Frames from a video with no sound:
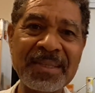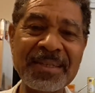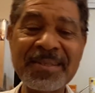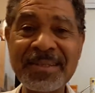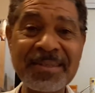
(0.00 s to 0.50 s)

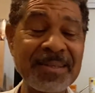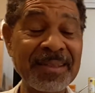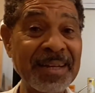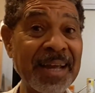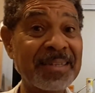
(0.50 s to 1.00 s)
this is
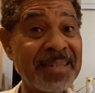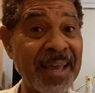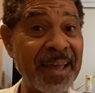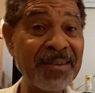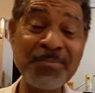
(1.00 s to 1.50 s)
the next
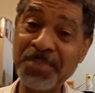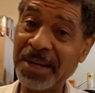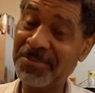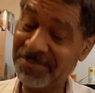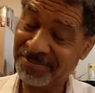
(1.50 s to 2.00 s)
day, but